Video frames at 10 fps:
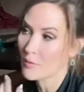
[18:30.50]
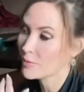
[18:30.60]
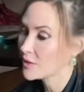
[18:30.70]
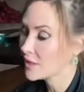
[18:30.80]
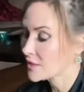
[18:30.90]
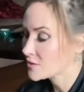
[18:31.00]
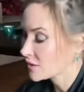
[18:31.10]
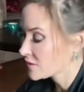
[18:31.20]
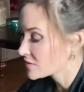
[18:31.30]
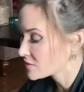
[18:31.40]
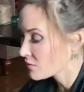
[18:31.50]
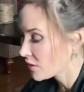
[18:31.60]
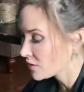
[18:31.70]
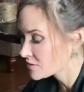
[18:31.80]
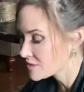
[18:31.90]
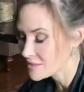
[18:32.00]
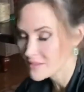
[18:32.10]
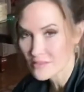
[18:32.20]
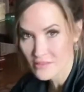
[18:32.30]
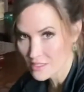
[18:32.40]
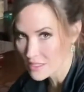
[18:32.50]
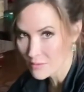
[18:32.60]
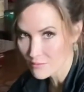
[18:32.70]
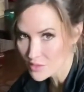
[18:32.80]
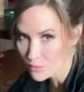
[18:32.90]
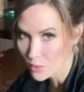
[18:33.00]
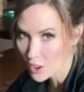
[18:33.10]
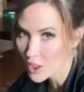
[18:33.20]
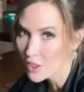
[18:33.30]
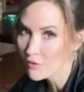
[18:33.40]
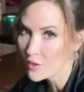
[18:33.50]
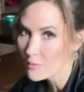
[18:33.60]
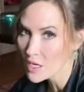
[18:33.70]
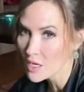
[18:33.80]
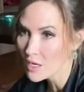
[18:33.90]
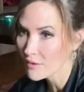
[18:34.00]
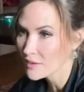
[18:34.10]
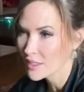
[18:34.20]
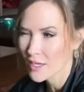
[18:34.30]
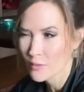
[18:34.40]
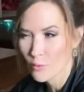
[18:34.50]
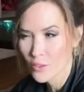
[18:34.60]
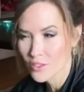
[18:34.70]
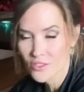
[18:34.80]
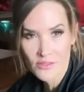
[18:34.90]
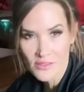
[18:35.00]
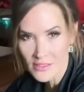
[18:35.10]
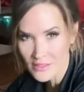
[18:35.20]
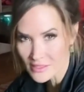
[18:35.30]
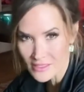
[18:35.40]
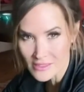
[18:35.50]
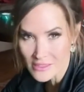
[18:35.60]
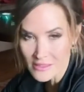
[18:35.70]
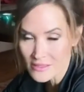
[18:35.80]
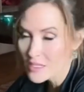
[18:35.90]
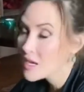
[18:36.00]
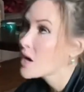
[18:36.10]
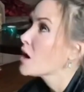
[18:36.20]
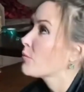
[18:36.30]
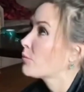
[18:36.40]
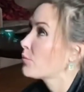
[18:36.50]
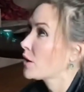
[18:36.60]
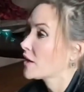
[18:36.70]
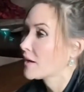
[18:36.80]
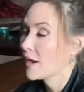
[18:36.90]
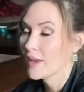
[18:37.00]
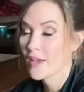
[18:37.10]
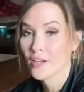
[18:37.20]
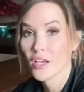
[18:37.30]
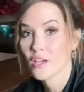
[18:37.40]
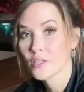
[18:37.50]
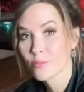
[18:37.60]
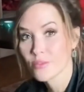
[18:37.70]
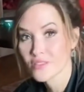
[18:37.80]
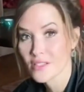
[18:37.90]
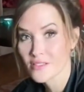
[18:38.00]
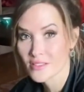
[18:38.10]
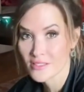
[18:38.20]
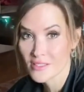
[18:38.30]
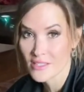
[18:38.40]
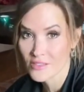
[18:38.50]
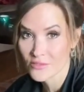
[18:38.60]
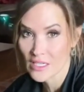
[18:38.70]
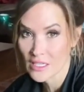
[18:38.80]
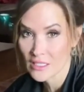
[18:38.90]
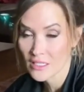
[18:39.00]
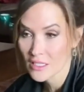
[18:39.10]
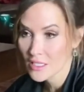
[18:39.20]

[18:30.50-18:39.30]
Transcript: putting it directly in soil didn't seem to work for me. I think I had 1 or 2 successes, but I had 100% success rate